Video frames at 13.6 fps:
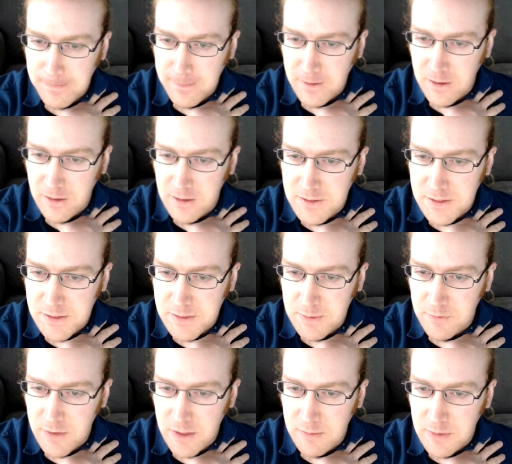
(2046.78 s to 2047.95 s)
Alright, so he's
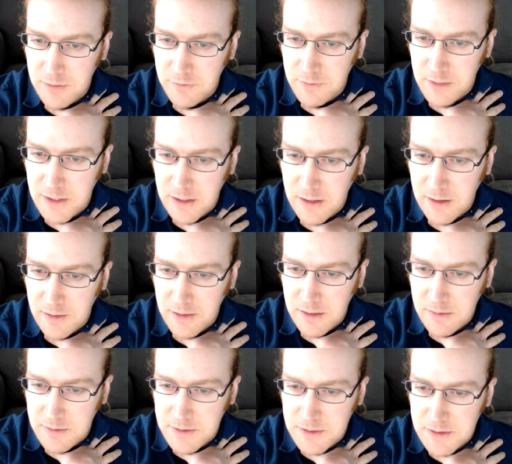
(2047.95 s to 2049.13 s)
preventing me from getting all that,
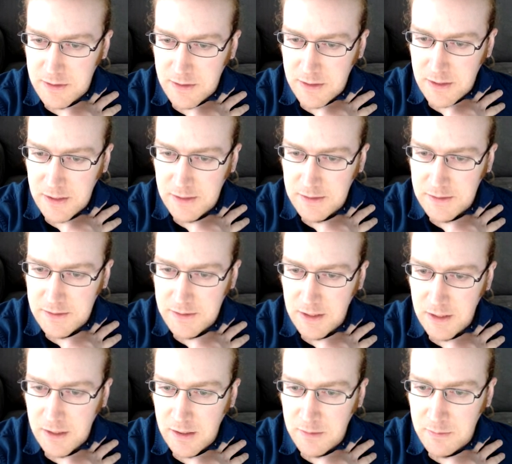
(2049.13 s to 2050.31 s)
which is nice.
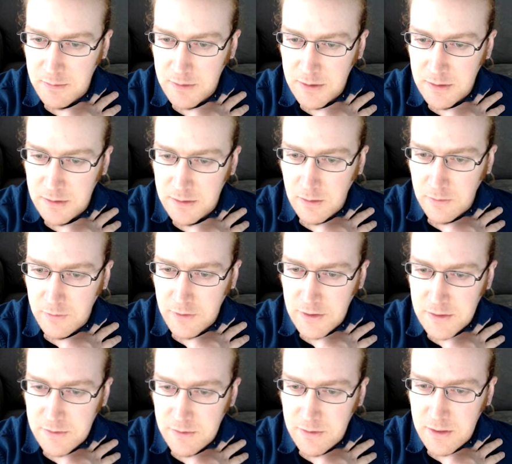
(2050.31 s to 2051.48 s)
If I
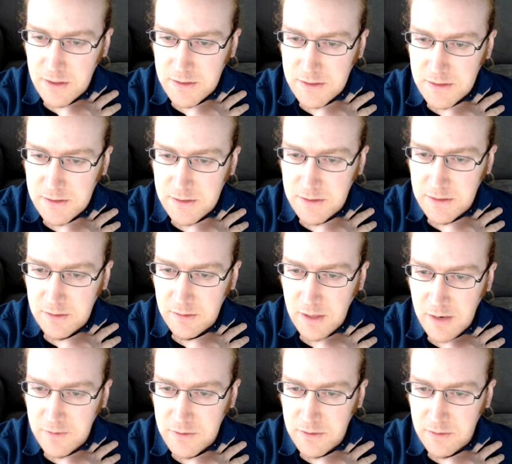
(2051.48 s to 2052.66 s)
do this, he'll
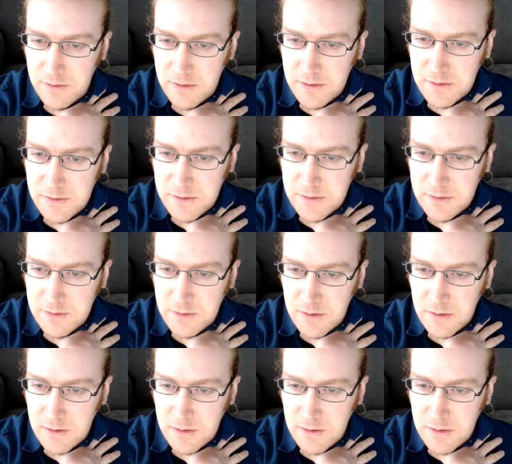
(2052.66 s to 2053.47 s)
have to do this.